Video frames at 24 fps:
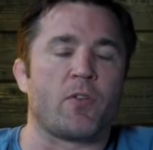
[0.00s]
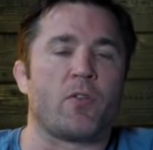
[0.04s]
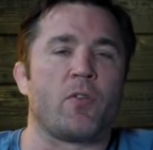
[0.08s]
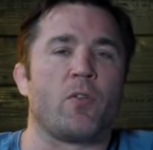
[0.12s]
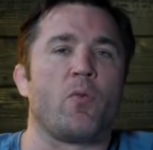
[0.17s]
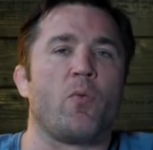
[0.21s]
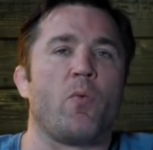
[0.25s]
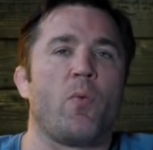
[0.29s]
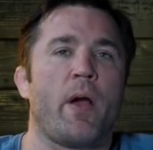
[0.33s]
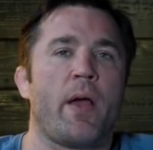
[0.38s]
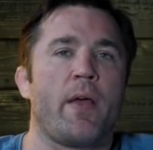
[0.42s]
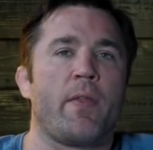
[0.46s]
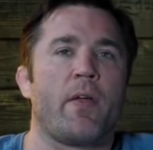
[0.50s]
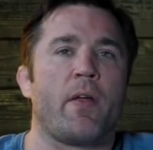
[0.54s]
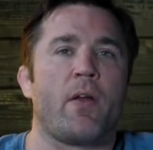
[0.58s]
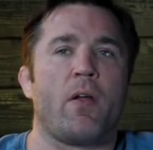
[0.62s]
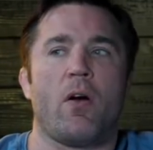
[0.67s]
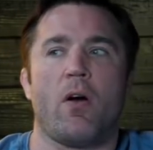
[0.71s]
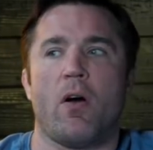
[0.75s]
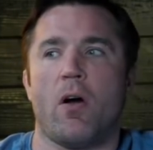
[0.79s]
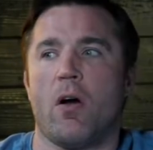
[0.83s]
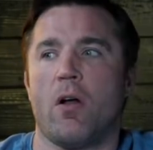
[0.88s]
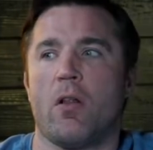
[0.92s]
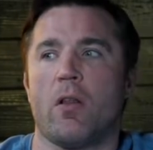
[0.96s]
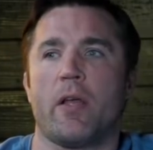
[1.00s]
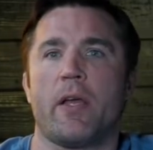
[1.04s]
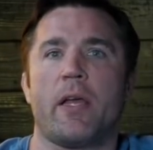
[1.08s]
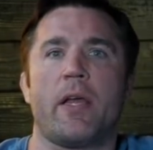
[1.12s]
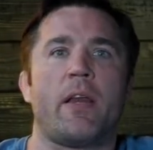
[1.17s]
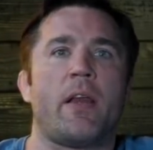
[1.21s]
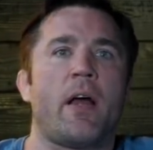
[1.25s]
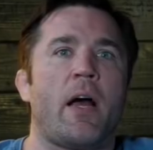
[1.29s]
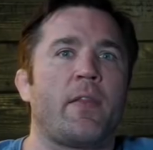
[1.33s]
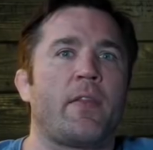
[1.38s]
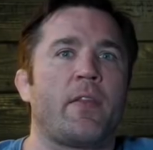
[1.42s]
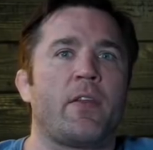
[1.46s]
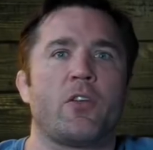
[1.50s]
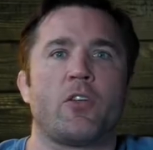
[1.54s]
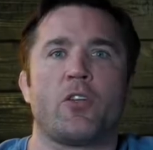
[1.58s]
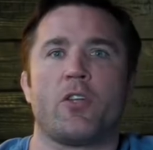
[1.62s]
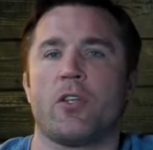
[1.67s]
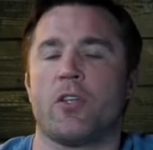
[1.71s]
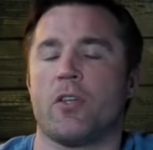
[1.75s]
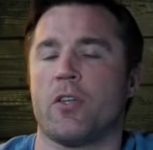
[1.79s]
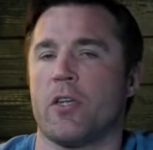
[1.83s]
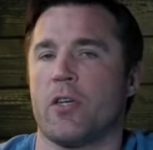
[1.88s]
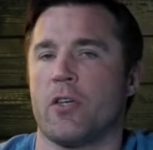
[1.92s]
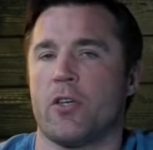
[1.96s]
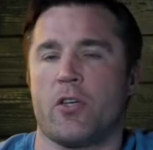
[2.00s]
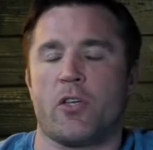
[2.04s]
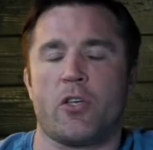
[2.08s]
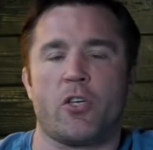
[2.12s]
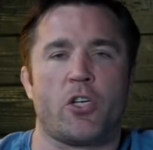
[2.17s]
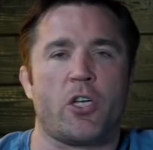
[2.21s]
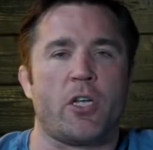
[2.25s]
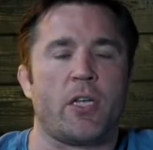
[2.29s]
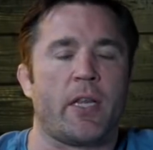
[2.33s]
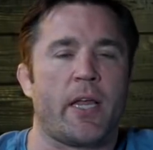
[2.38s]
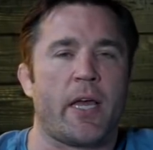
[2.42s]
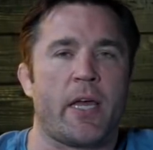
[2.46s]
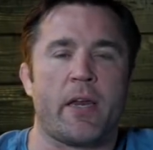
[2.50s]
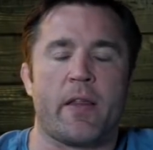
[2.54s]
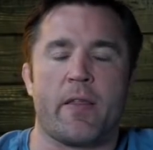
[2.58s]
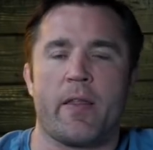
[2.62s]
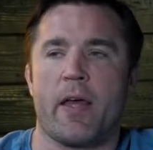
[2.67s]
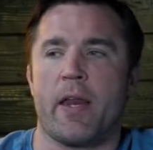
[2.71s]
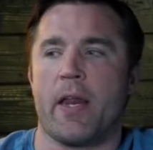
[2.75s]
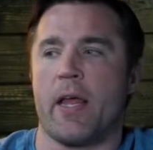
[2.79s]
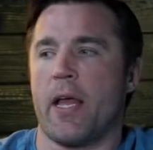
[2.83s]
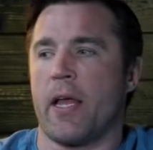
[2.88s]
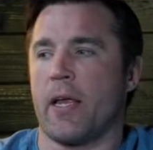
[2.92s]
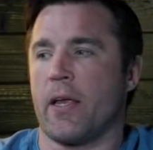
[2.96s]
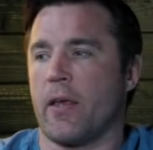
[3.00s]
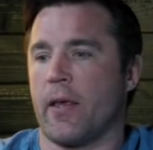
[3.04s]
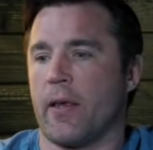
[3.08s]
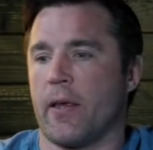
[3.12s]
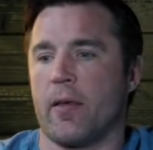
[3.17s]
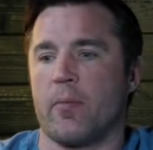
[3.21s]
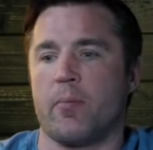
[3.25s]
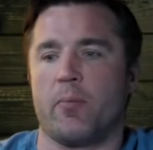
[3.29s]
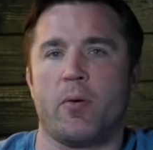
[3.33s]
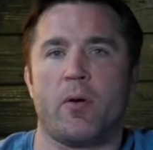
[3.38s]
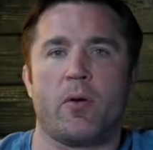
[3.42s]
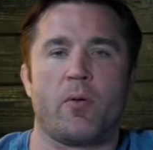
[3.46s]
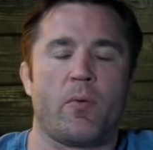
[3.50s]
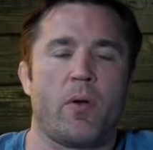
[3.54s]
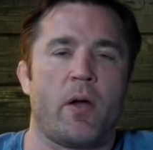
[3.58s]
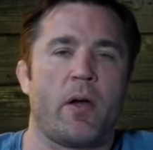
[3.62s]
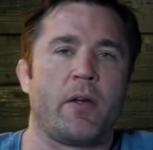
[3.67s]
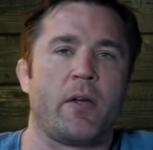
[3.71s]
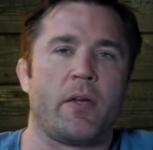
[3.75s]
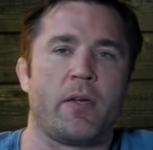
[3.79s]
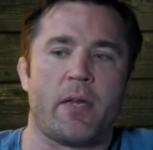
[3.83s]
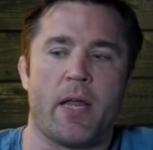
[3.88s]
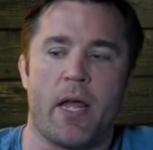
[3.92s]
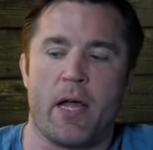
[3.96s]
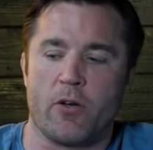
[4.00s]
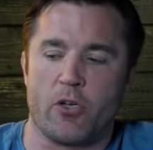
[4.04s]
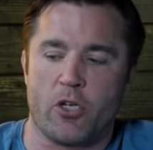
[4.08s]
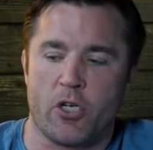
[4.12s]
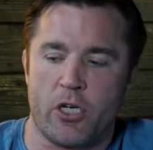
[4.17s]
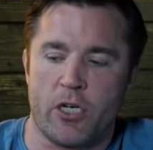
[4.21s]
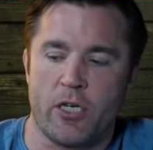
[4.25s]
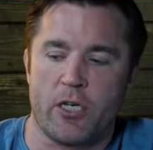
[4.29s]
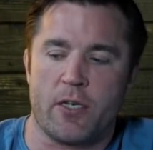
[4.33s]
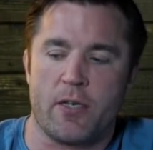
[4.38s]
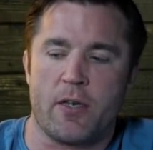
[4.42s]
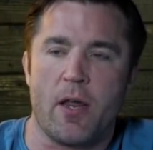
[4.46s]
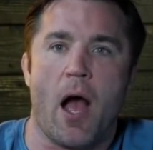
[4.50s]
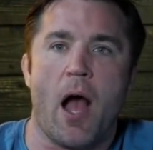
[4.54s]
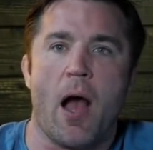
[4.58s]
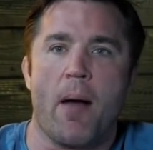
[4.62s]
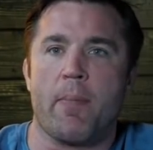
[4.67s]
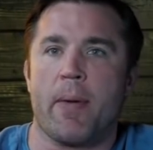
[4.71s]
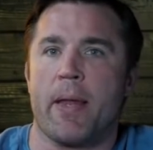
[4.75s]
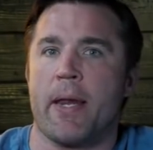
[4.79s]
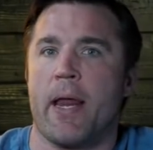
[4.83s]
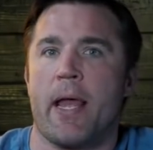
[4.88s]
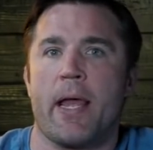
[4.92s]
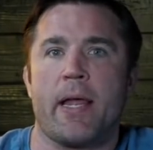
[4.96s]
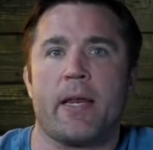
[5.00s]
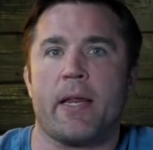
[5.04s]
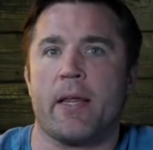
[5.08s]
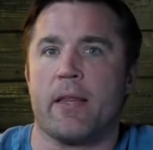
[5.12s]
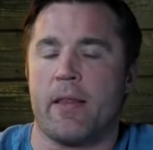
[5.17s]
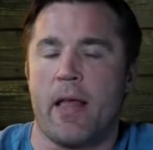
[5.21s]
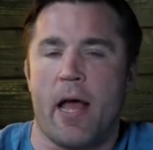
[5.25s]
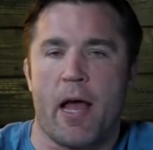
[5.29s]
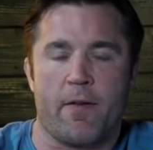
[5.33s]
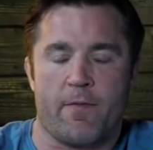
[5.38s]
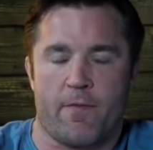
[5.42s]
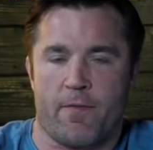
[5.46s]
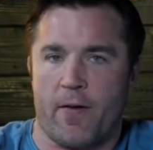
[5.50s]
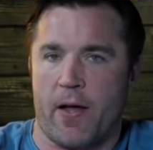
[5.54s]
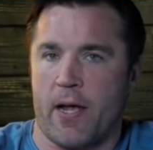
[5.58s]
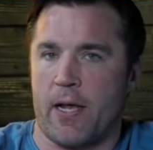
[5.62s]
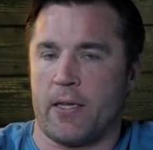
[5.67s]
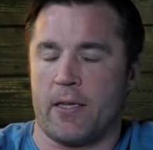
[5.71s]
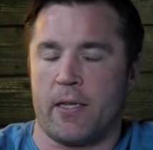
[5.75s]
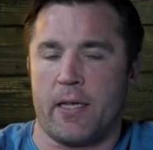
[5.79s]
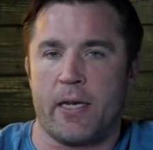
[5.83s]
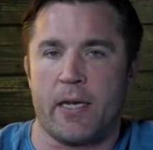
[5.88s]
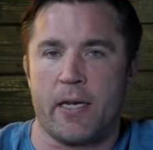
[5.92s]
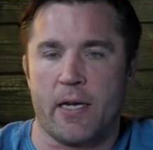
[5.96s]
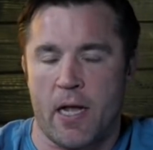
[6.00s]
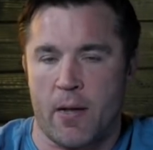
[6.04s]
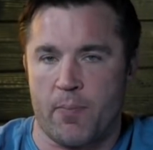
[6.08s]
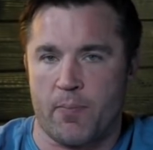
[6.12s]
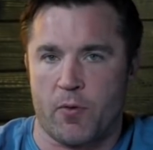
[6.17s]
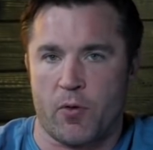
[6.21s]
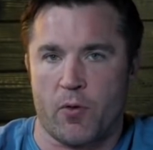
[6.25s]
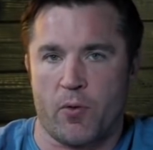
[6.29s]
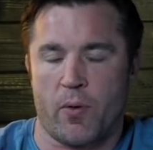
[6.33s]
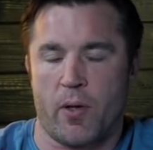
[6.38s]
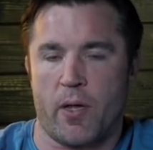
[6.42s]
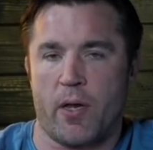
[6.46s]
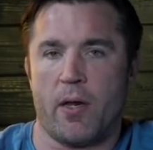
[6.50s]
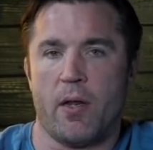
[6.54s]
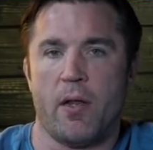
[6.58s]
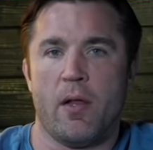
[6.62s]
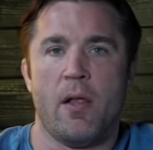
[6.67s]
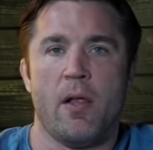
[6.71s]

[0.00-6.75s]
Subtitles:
So the way that Holly, and not that she landed that head kick and put Ronda down, she dominated that fight leading up to it.